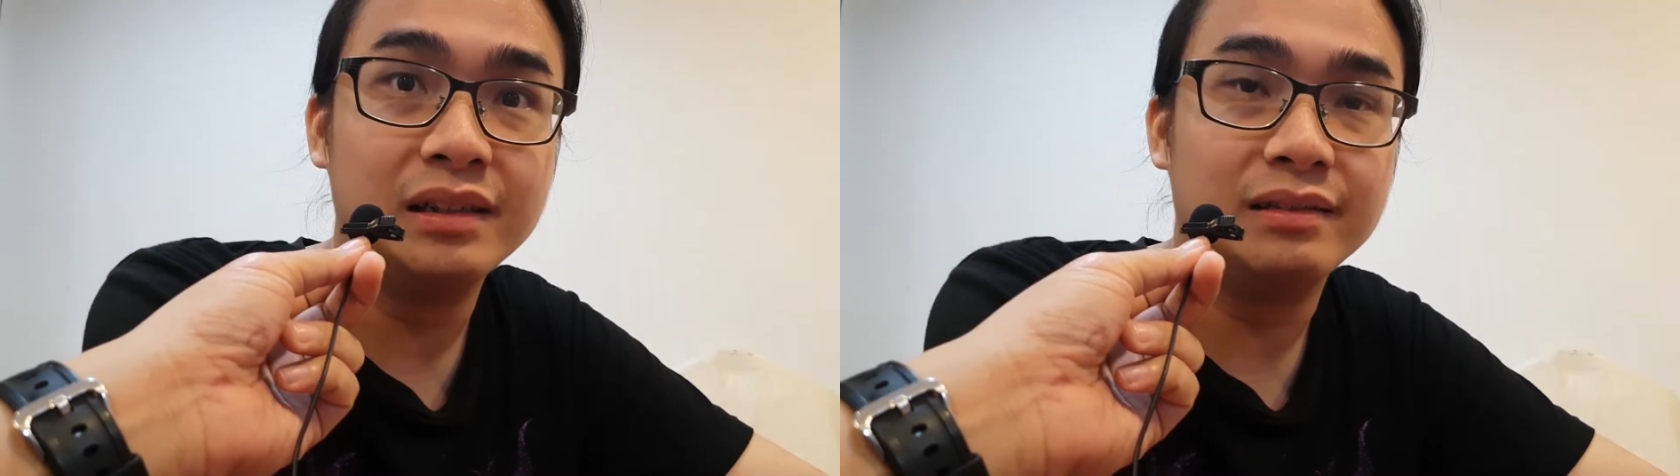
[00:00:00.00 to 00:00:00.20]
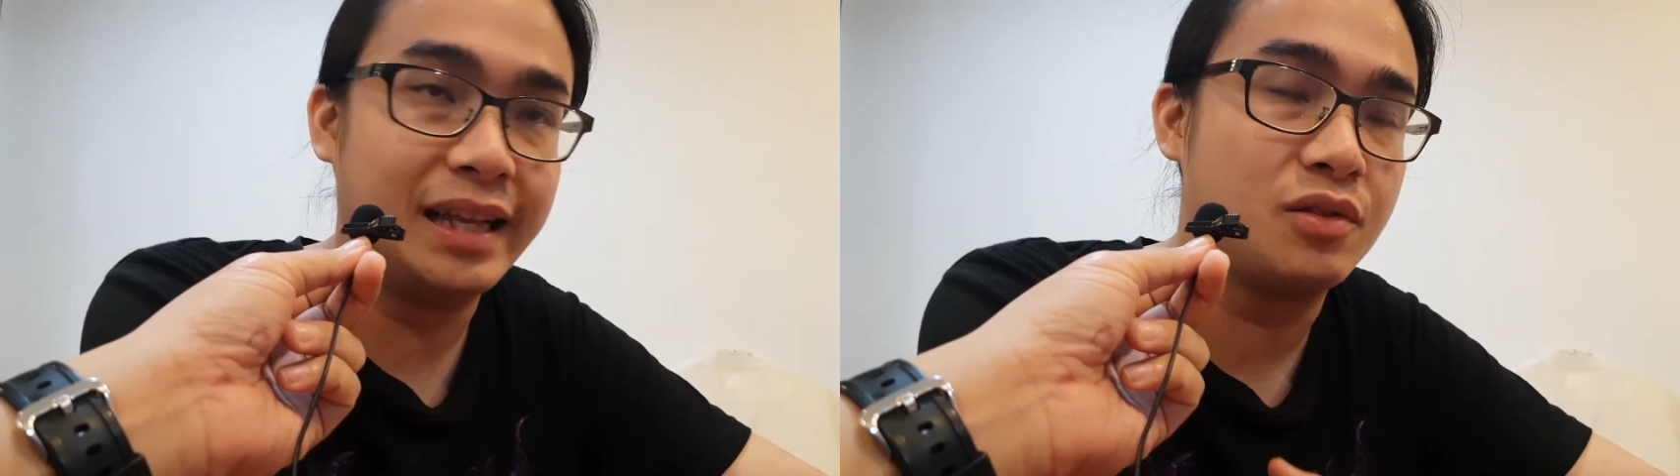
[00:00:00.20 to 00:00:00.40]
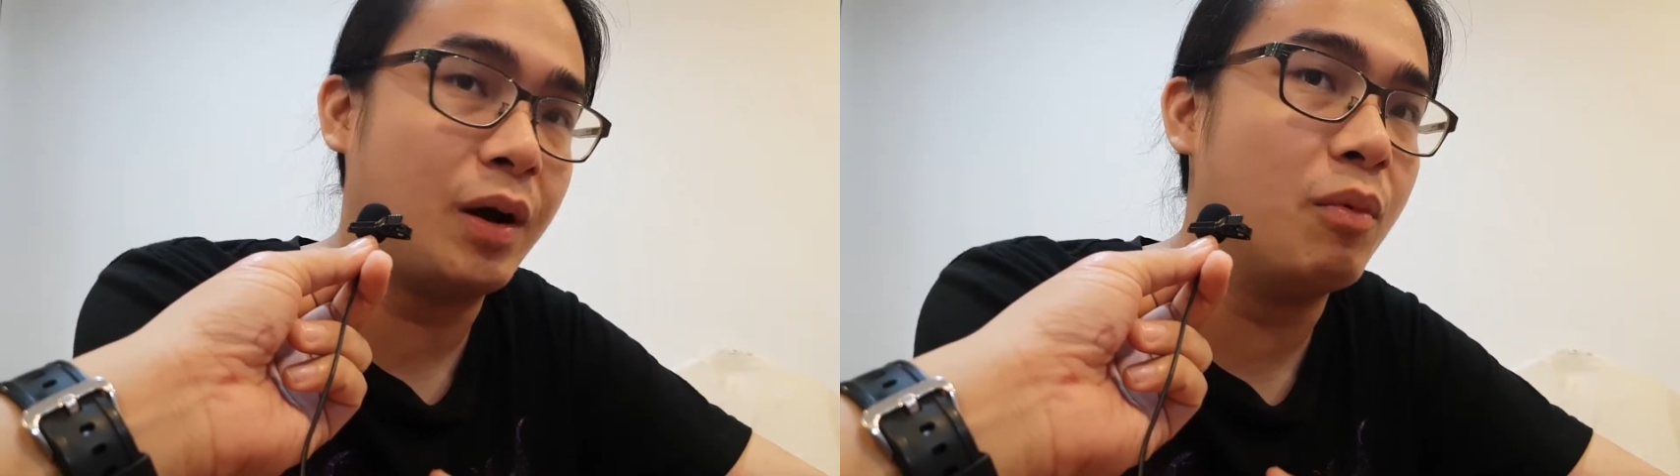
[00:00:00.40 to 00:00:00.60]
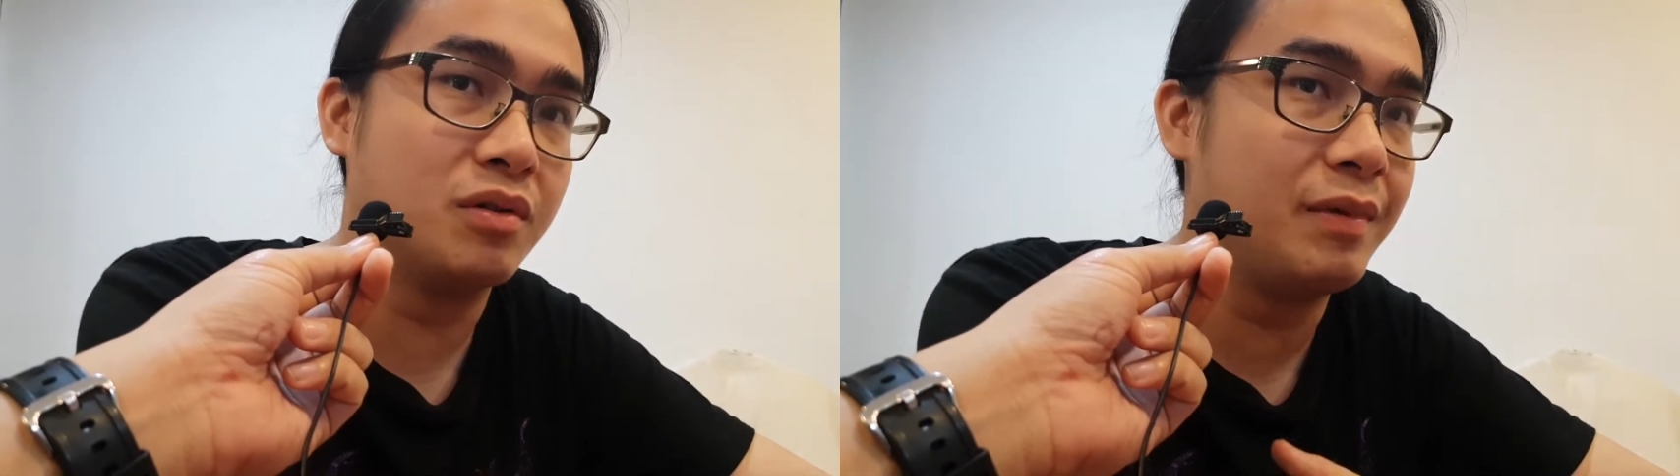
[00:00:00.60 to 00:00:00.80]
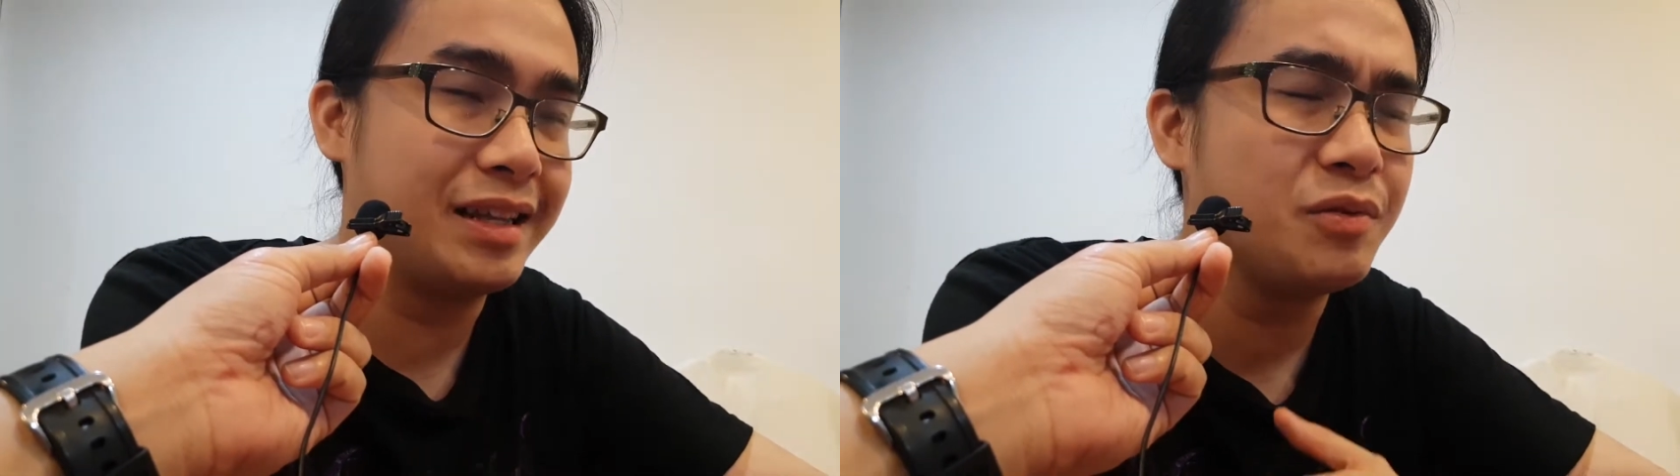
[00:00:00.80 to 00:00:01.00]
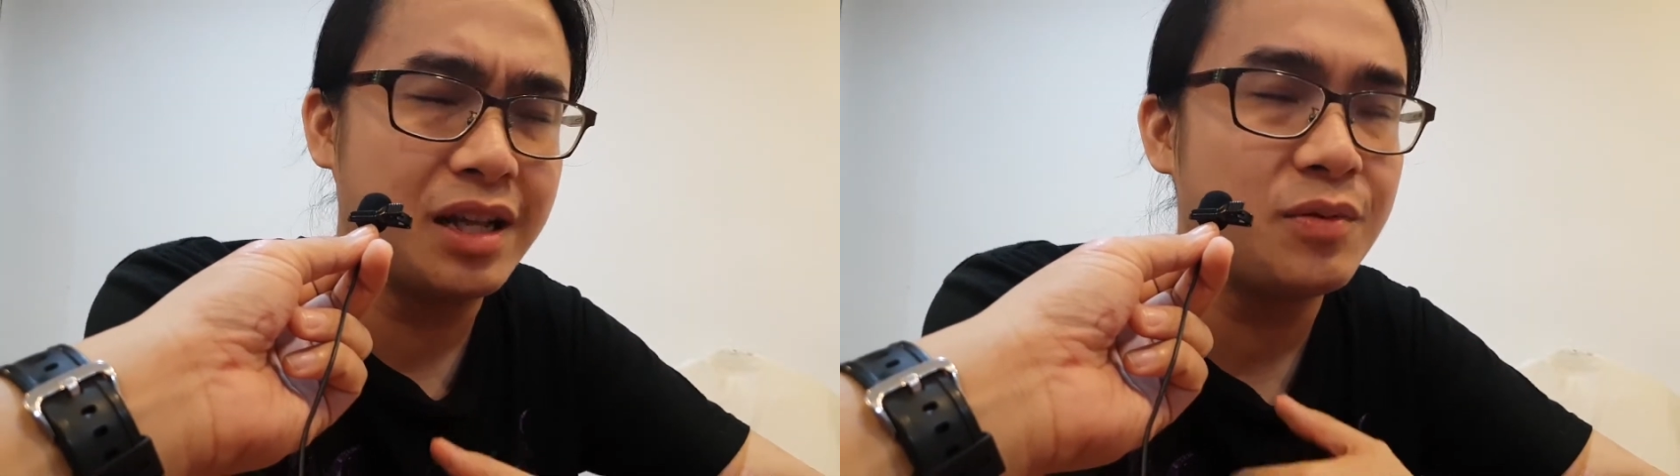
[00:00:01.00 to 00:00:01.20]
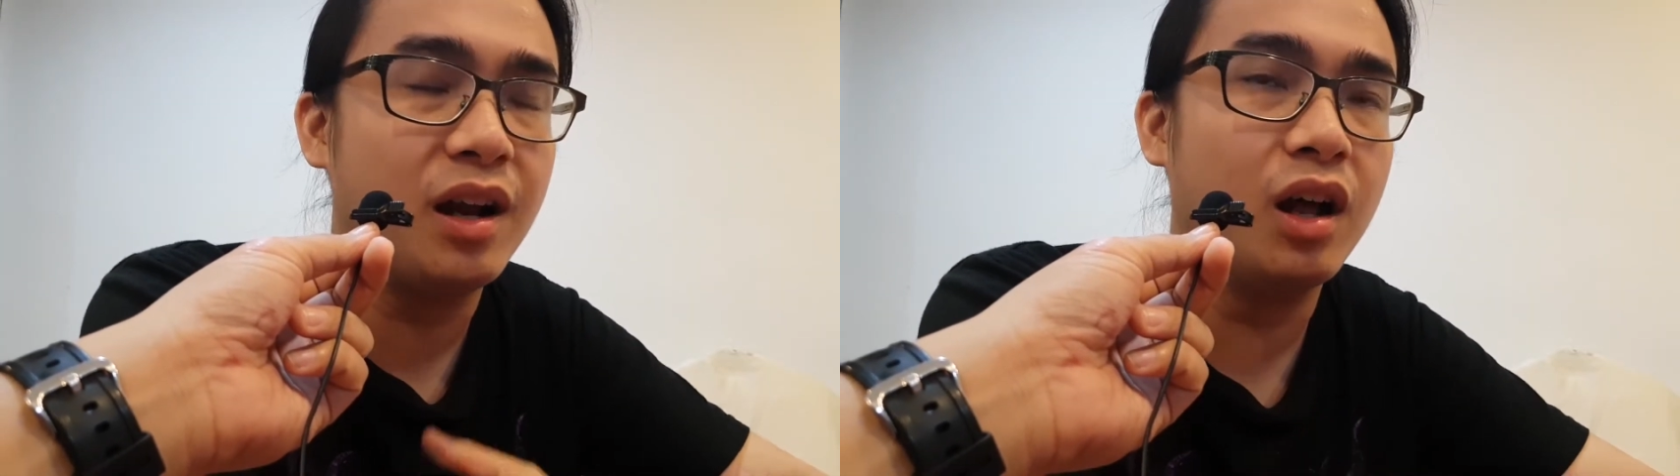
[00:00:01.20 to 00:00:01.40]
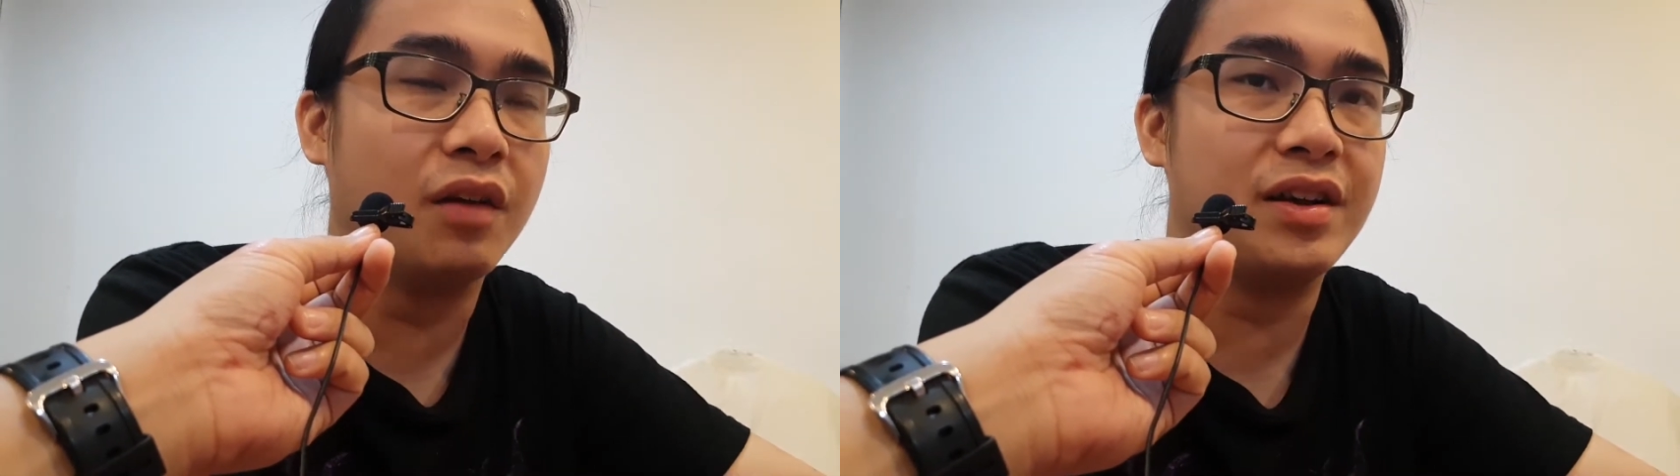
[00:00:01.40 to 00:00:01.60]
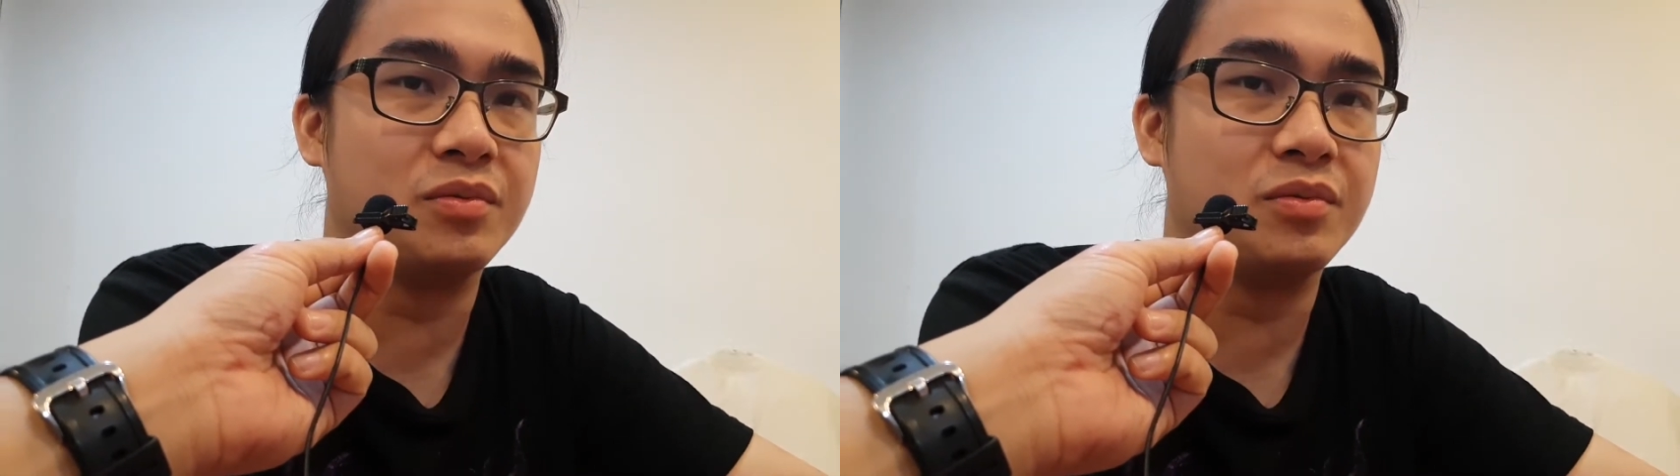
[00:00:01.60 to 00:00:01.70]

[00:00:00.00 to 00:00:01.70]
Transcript: That's what that's what a lot of us